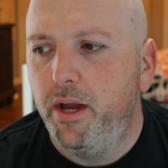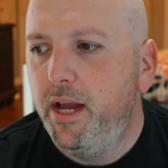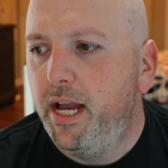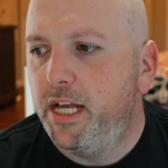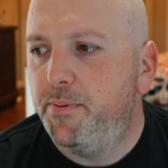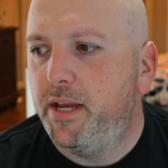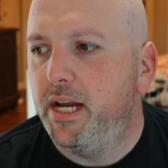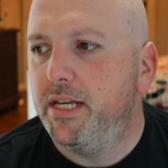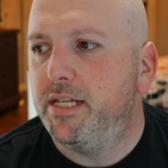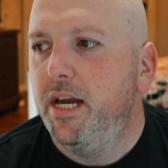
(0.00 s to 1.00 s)
is
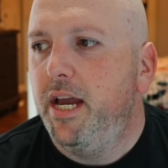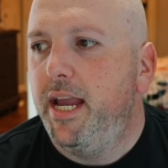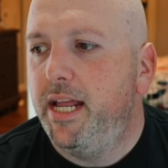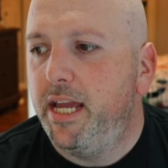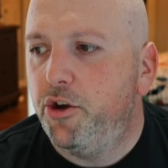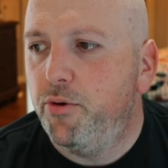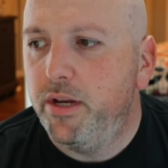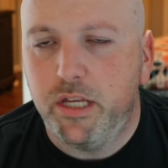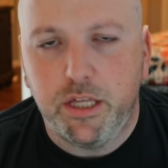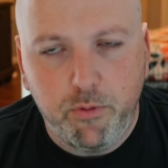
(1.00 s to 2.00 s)
because it
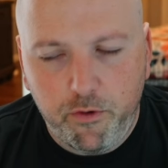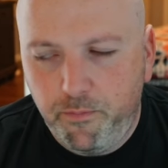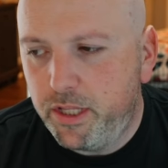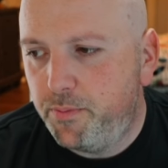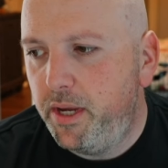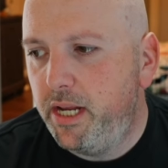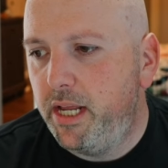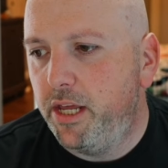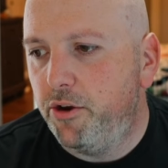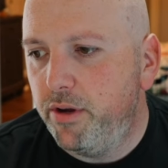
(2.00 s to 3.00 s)
increases movement speed, it
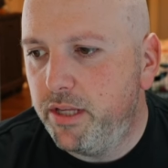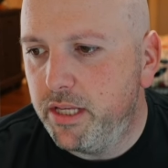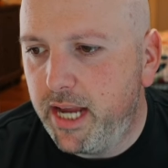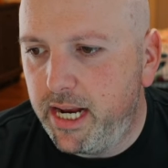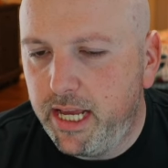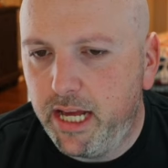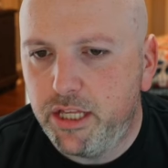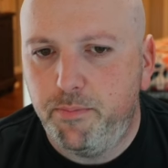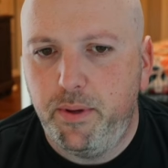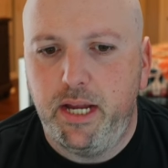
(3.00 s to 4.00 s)
increases ADS
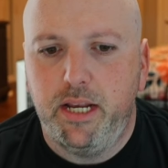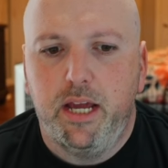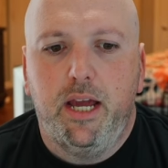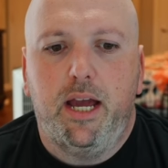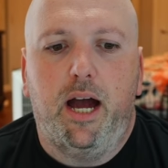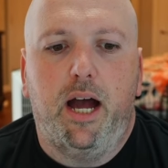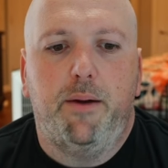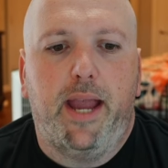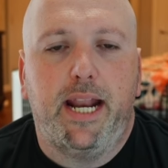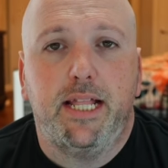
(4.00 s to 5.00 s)
speed, and
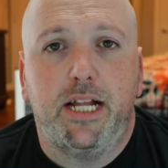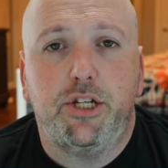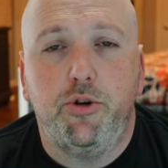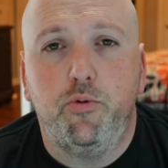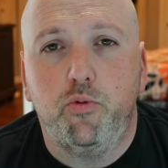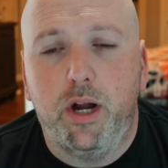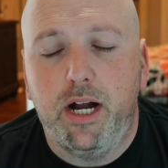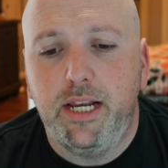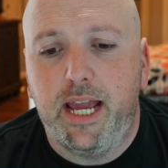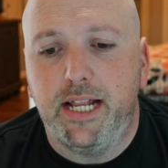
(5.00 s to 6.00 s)
it lets you
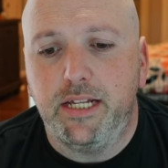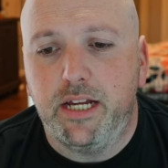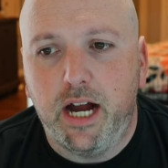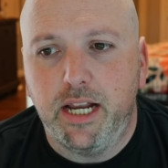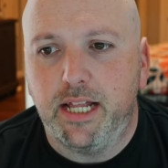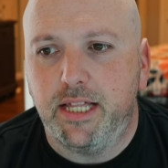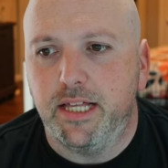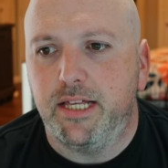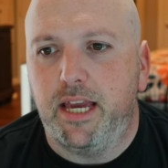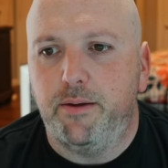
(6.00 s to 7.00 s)
run and gun at the
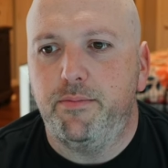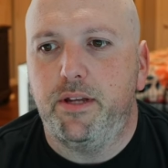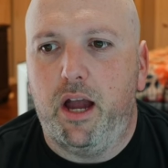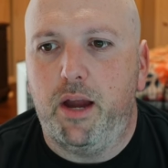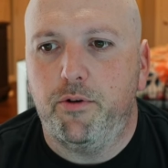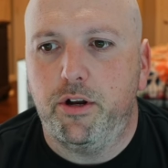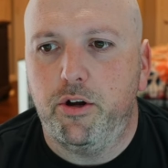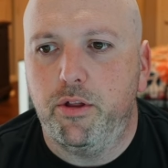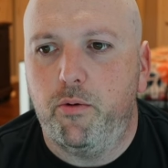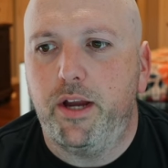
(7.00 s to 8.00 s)
same time. We're going to go
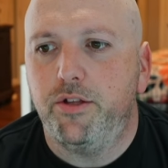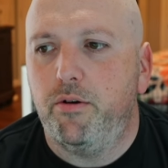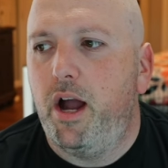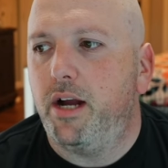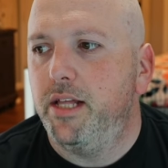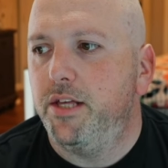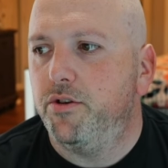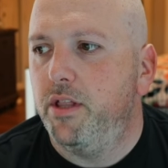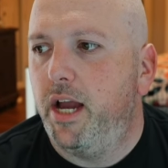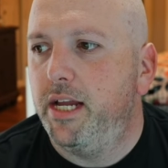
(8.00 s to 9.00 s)
the Razor Hawk Laser
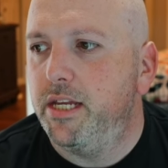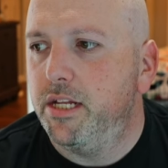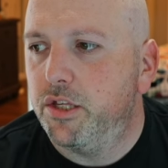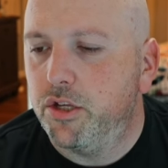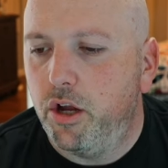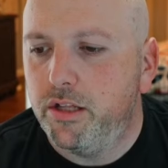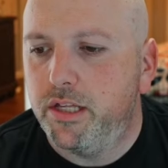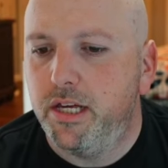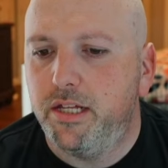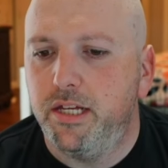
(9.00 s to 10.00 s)
Light, the Assault
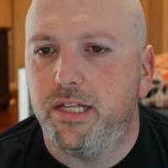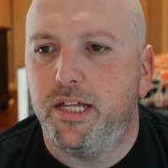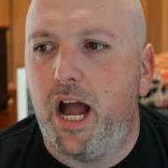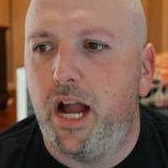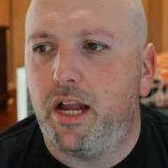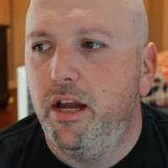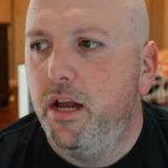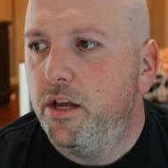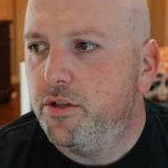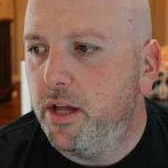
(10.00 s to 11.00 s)
60 stock,
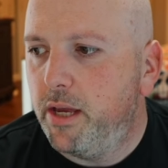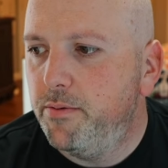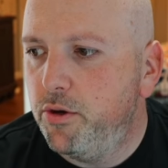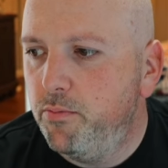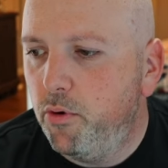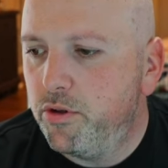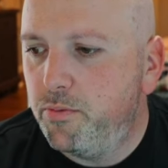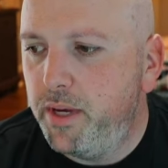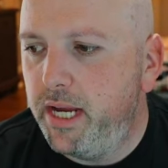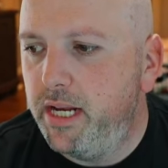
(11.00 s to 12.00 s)
so that gives you more
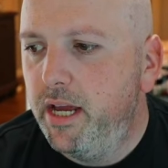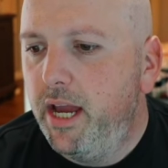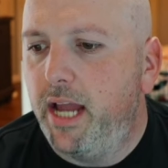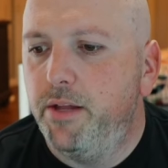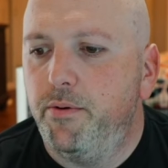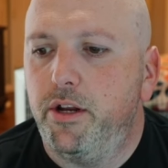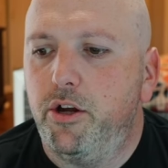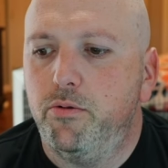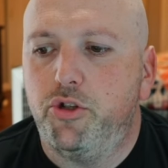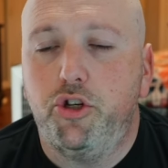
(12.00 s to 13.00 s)
speed, and then we're going to
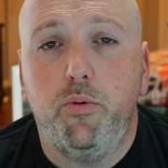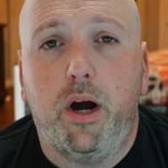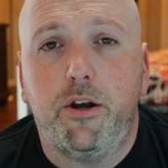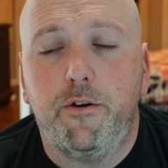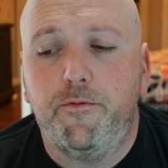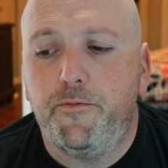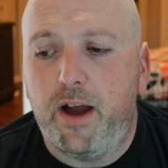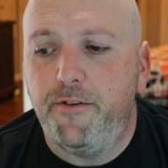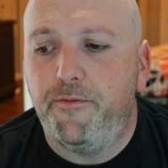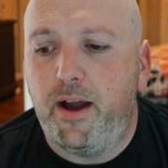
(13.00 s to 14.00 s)
go 200
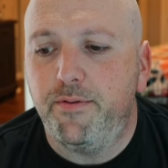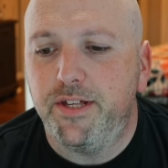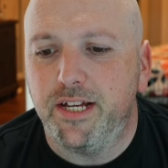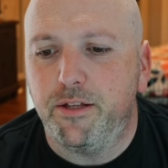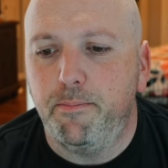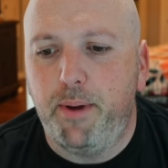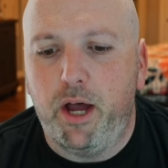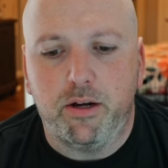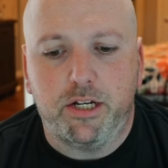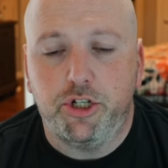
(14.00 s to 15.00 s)
5.56
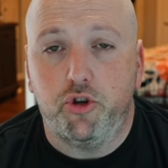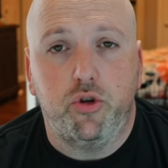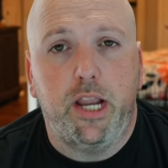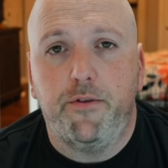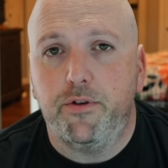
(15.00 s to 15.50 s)
belt because you're never going